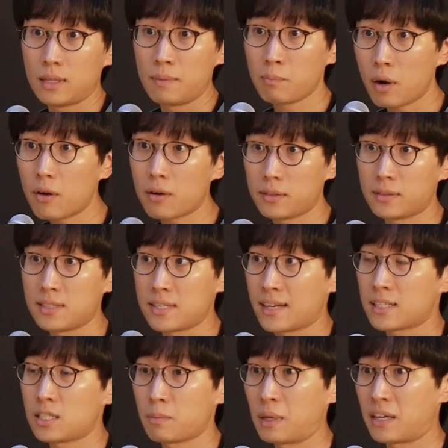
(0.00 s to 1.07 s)
in part, is
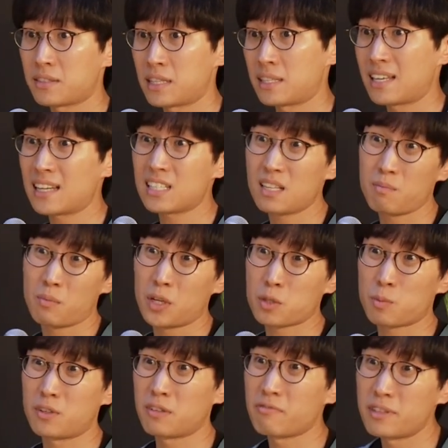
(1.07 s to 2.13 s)
actually because it's actually
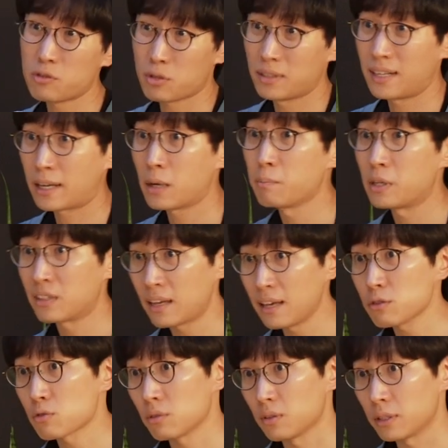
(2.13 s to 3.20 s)
much more efficient, like
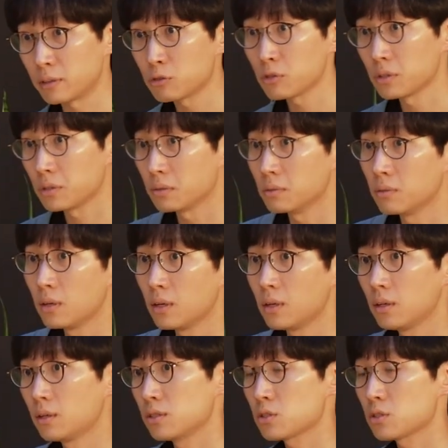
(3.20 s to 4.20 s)
computationally too,